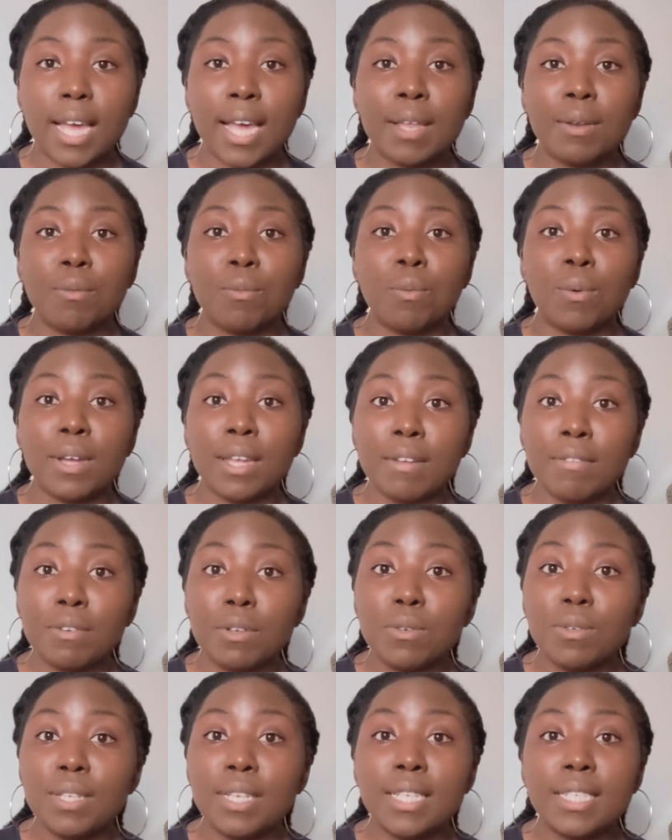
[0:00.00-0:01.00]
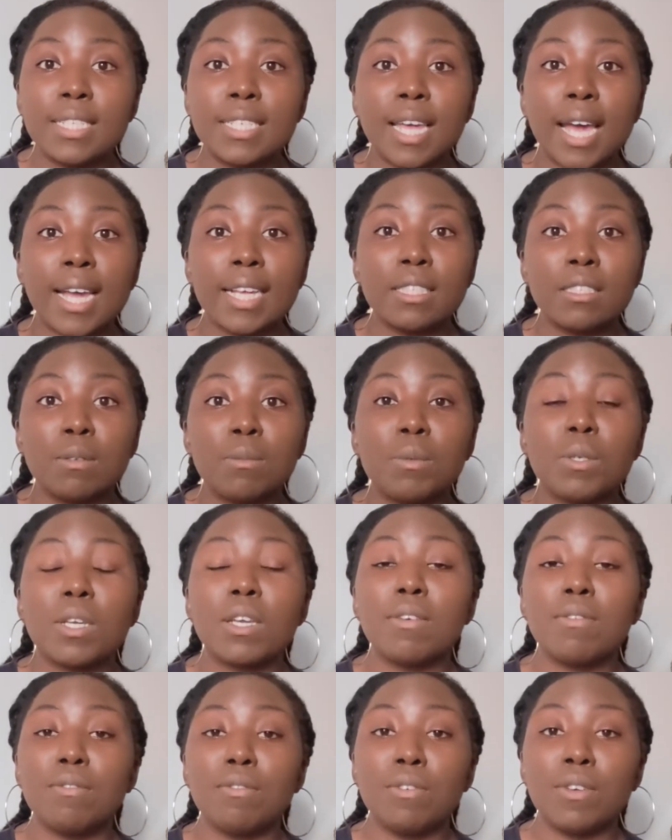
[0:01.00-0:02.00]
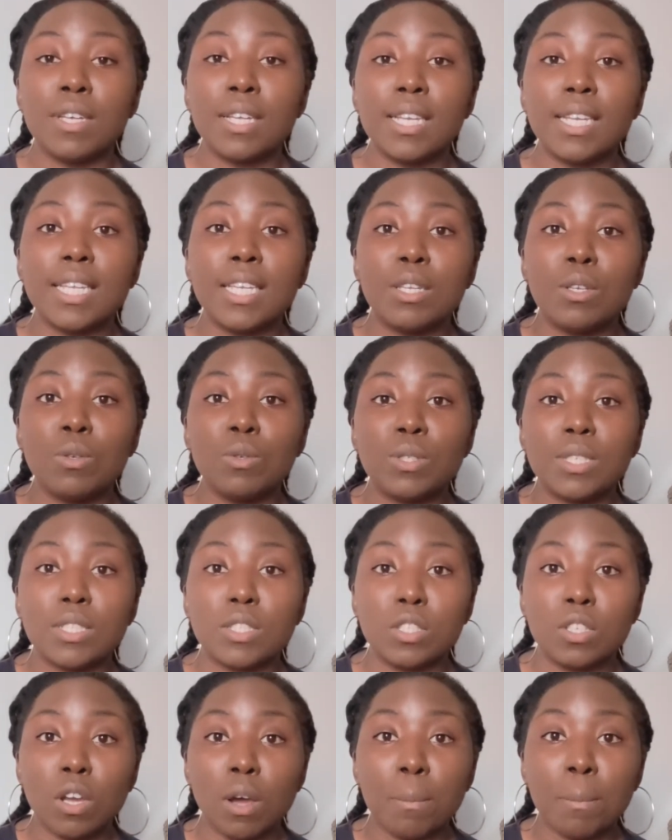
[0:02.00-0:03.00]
And if you need an item, you can really use it to your